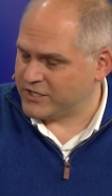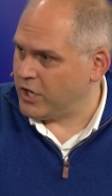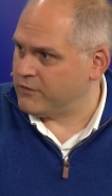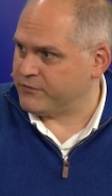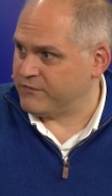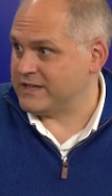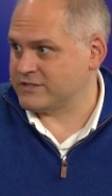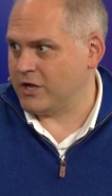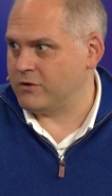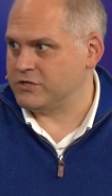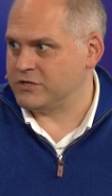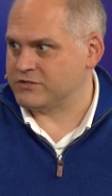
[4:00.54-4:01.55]
Code for VS
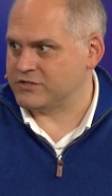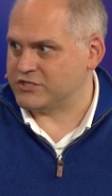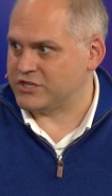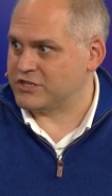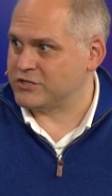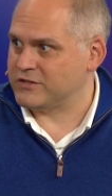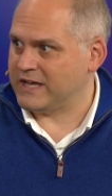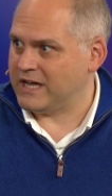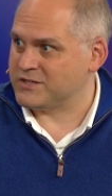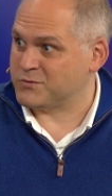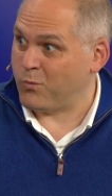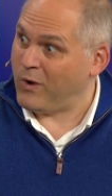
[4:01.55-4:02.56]
Code users, you can do that
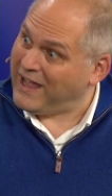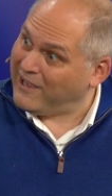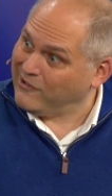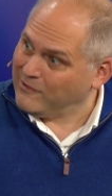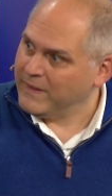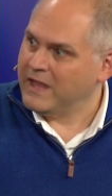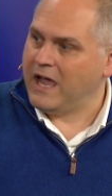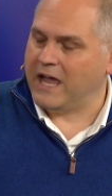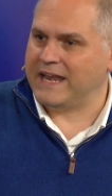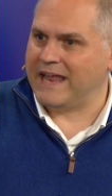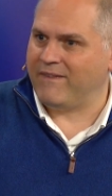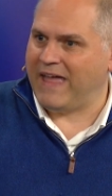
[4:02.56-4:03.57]
as well. And
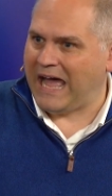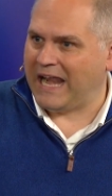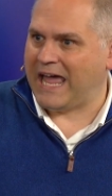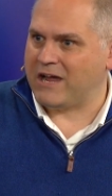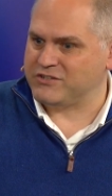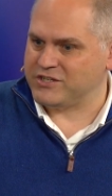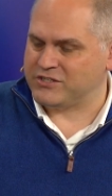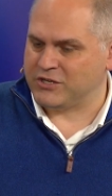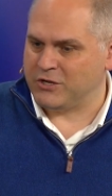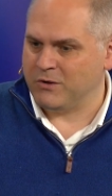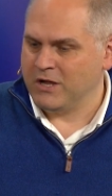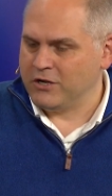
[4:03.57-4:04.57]
then that allows you
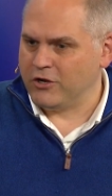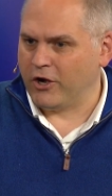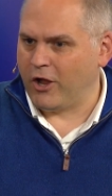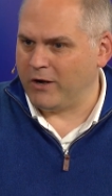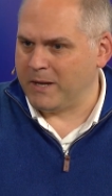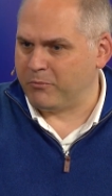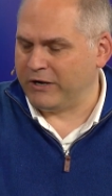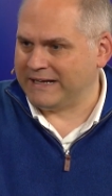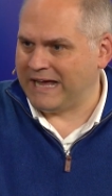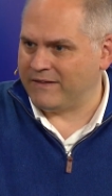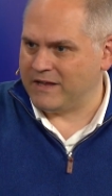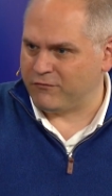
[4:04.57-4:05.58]
to not only bring
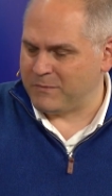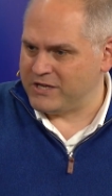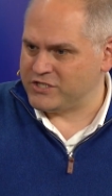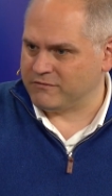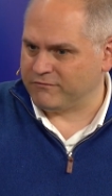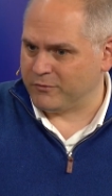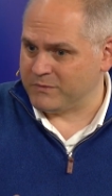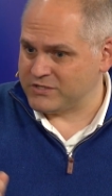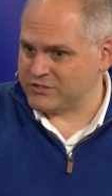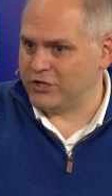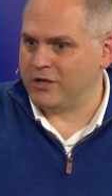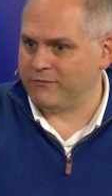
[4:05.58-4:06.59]
down the information from the
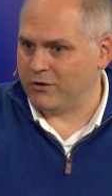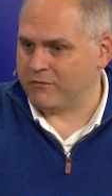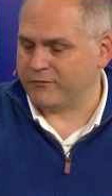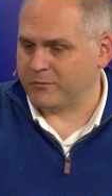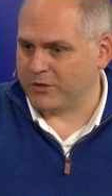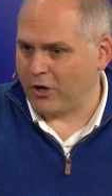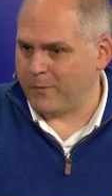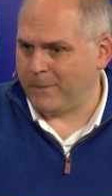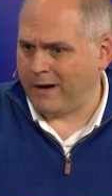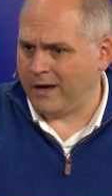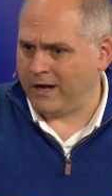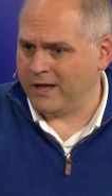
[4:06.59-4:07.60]
server and from
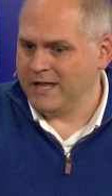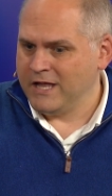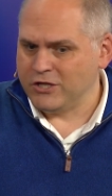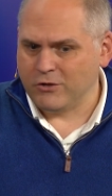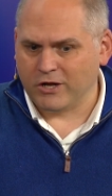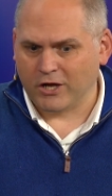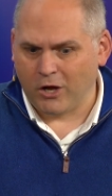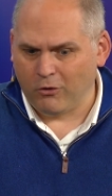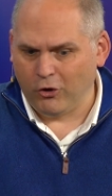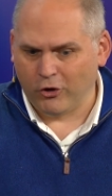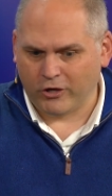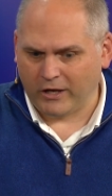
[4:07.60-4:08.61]
Copilot, you can go
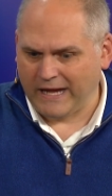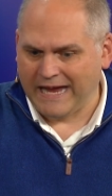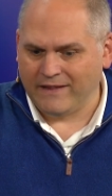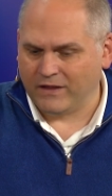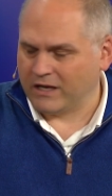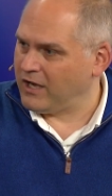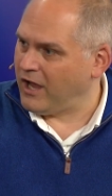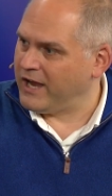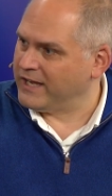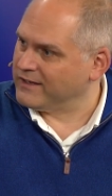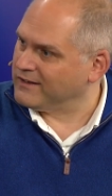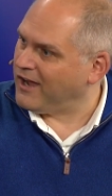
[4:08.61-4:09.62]
look in the
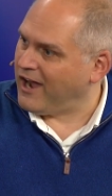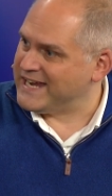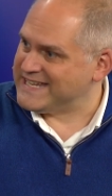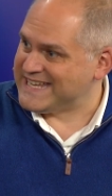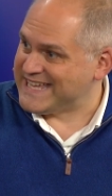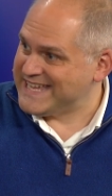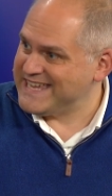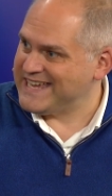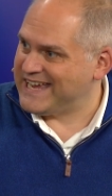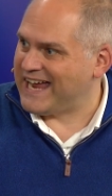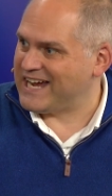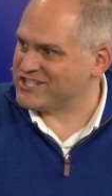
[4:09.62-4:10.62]
client IDE
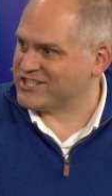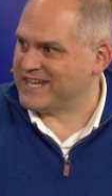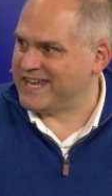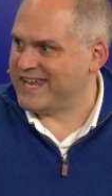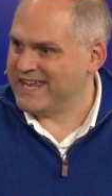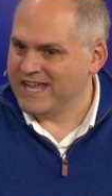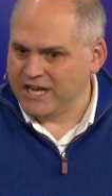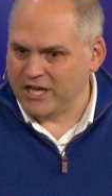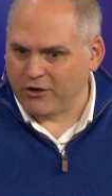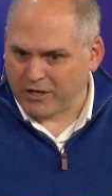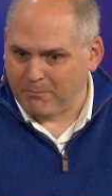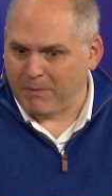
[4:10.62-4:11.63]
and actually you
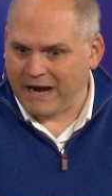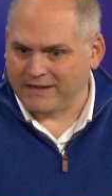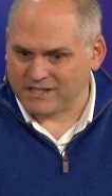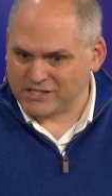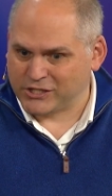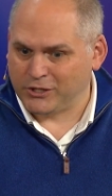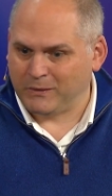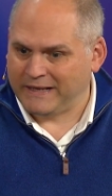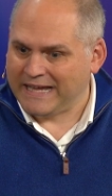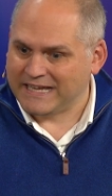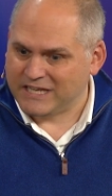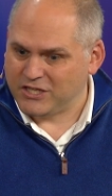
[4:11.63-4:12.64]
know, combine the two and
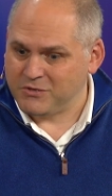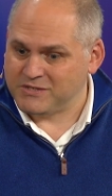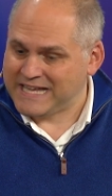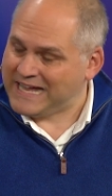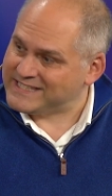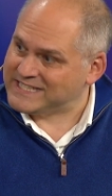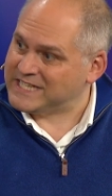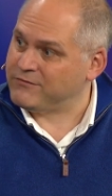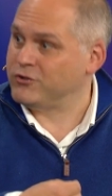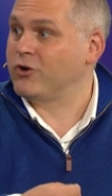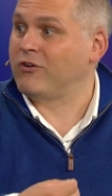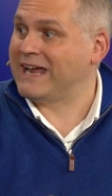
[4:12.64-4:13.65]
then use that to give
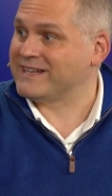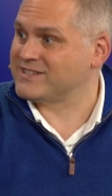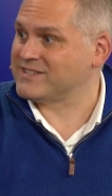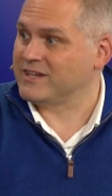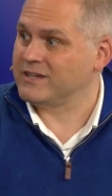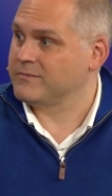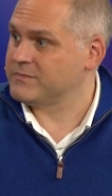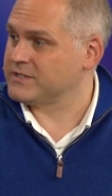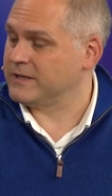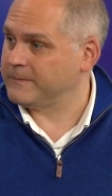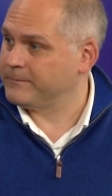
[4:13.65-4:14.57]
your answer. So.